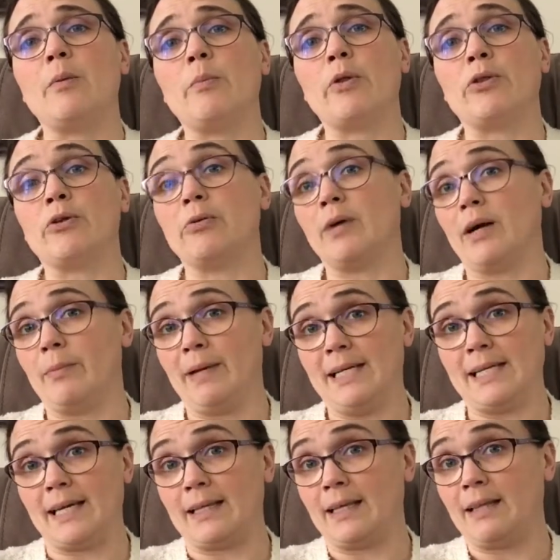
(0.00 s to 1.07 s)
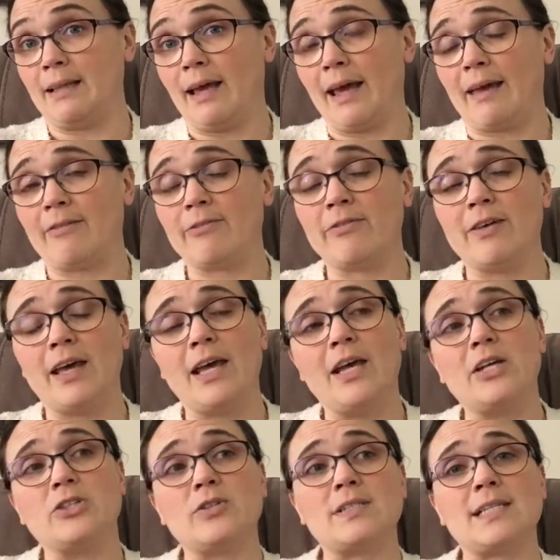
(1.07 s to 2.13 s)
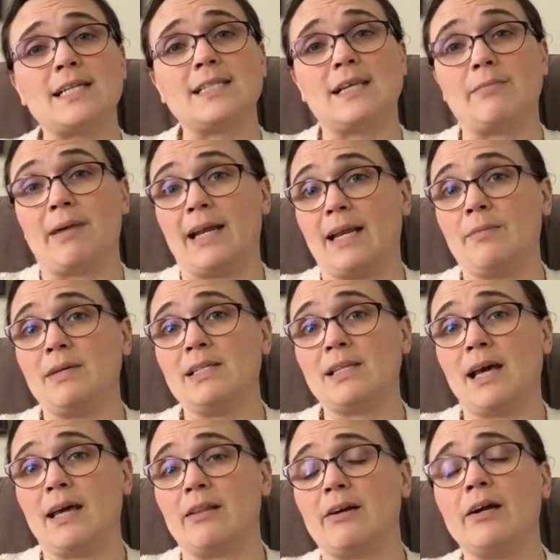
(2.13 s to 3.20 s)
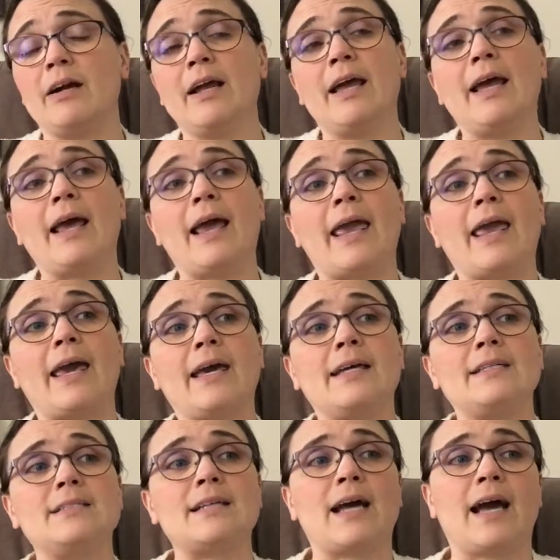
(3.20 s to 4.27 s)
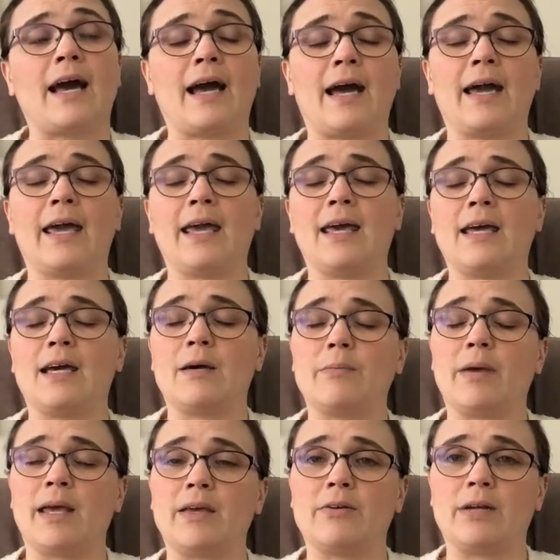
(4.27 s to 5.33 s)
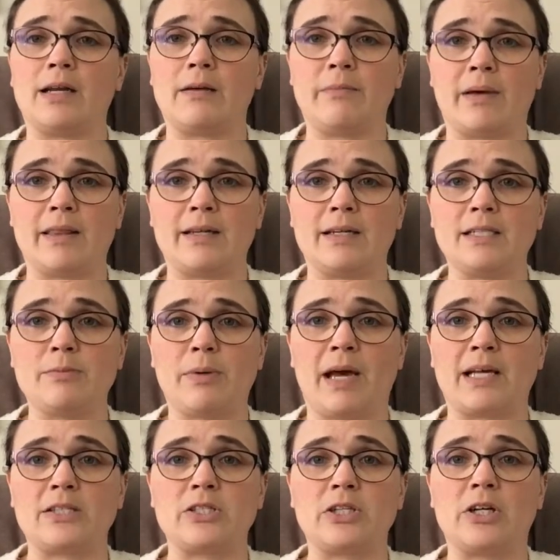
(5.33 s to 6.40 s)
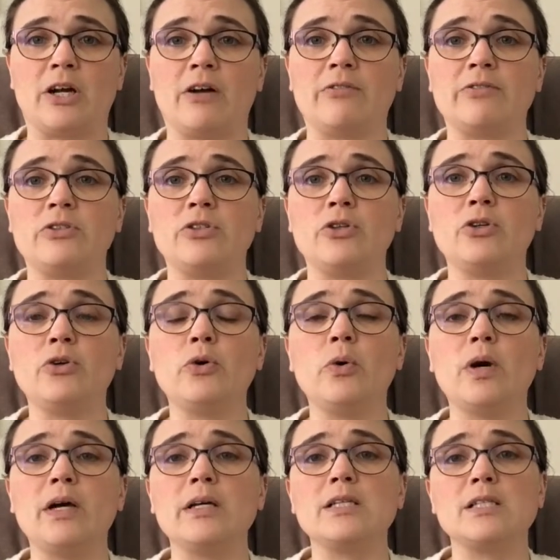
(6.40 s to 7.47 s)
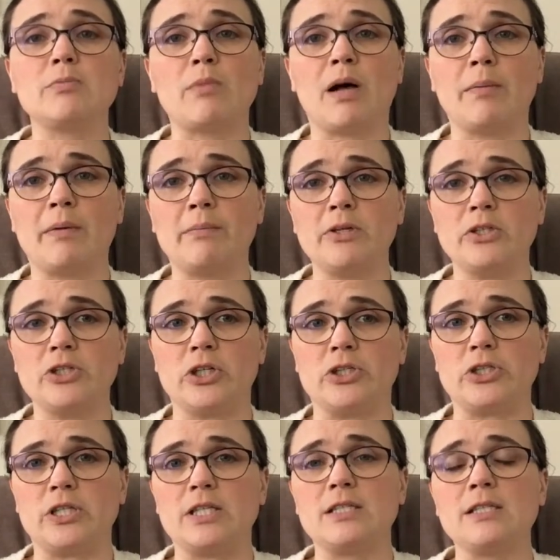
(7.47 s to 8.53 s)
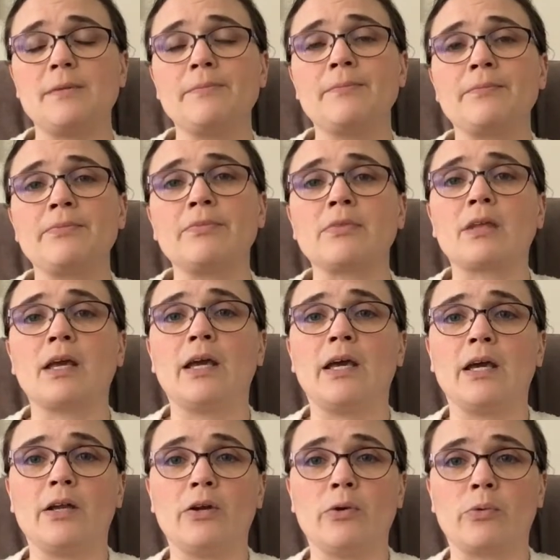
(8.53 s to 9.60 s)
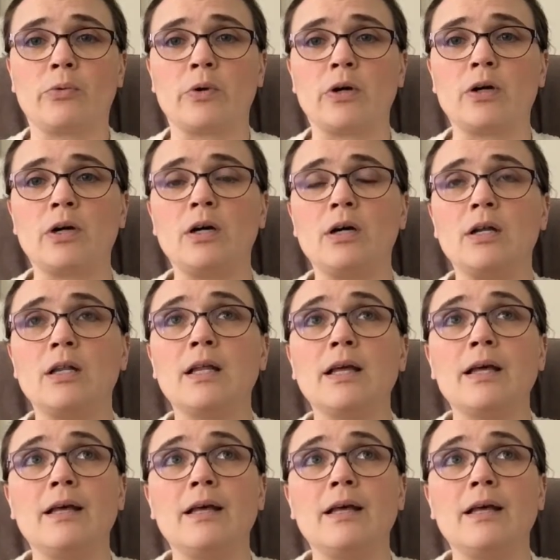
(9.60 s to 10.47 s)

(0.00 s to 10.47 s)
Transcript: throughout my daily life. So as I said, my name is Heather, and I am a United Methodist pastor of two small member churches in rural